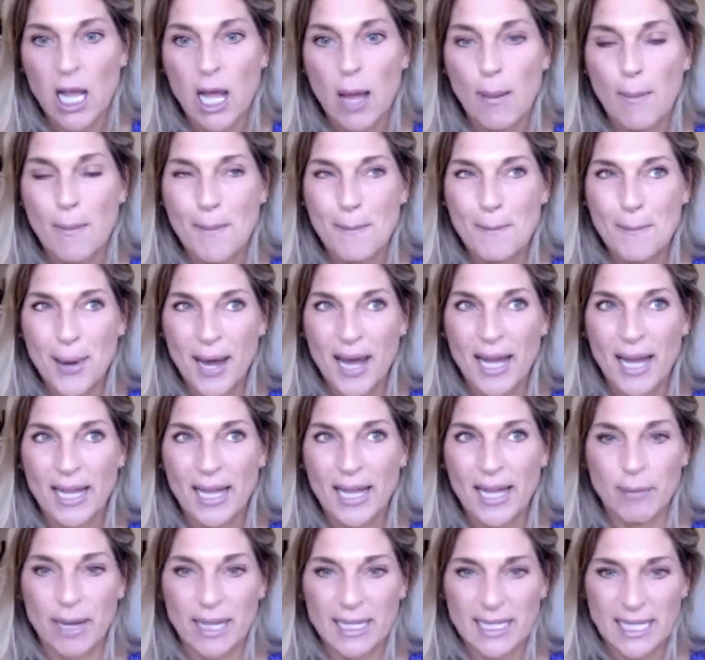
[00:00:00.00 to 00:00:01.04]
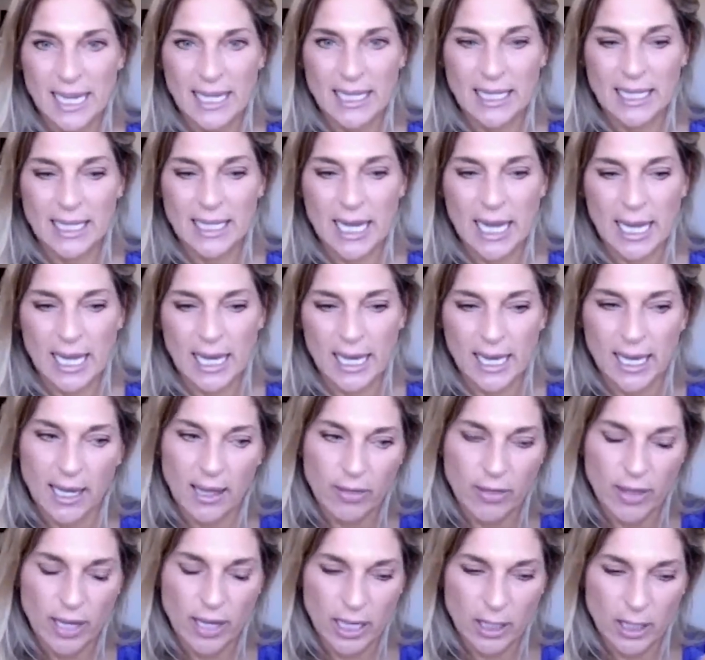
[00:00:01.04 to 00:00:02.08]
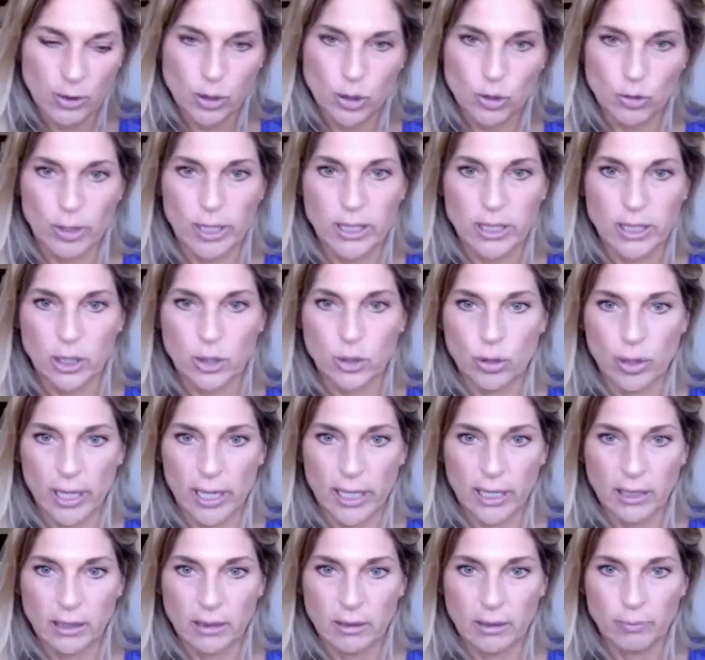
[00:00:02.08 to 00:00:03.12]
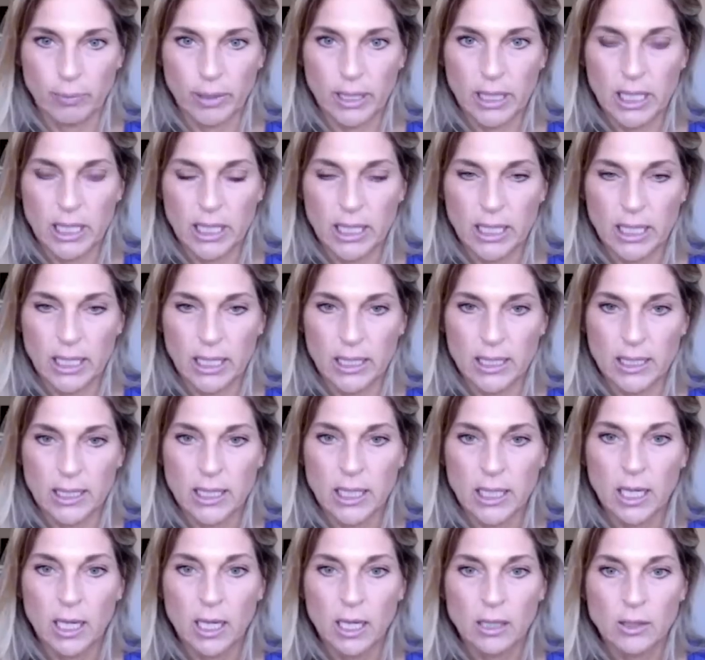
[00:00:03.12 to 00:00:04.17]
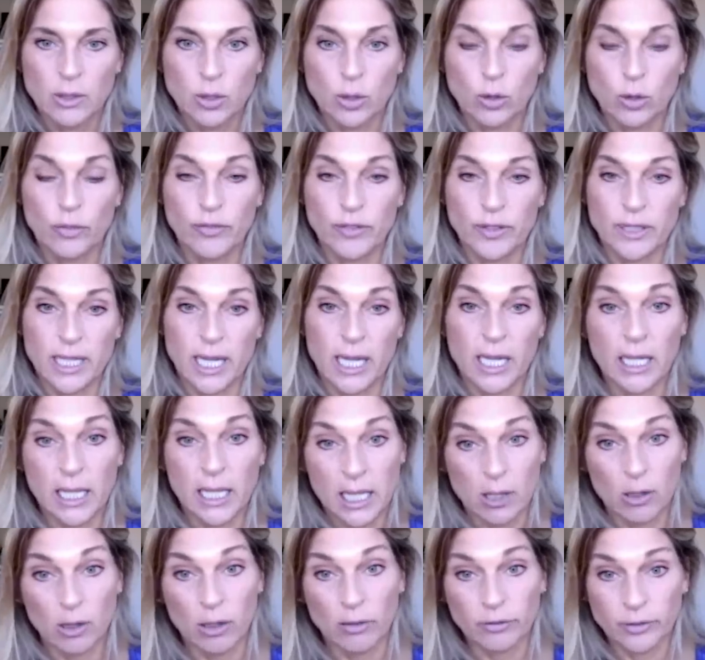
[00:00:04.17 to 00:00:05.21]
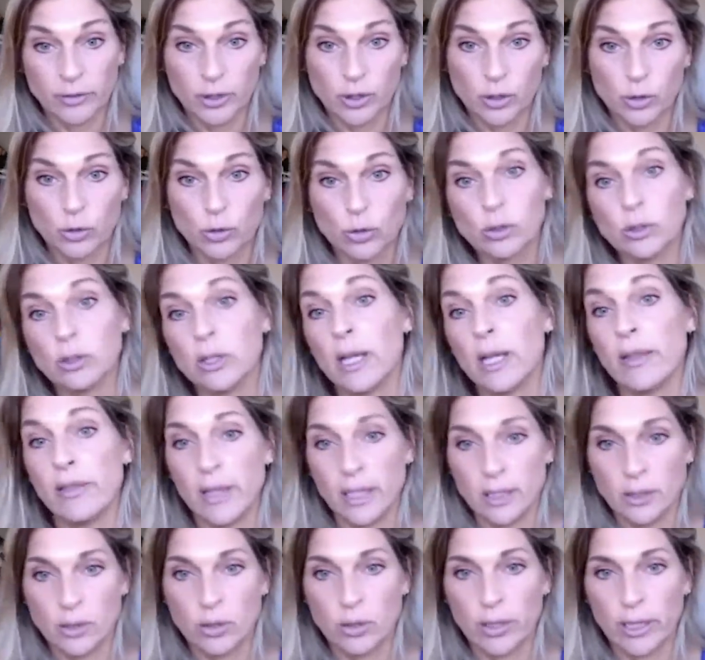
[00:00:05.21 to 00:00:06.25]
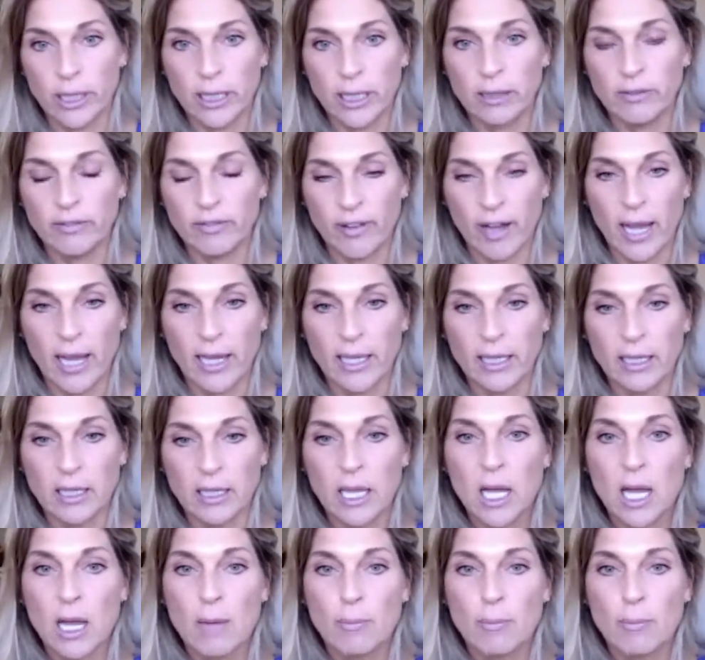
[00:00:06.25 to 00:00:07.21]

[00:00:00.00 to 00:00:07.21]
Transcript: Mm-hmm. But in my day to day, then I go straight to train because so if it's get a kid off to school and then train, fine.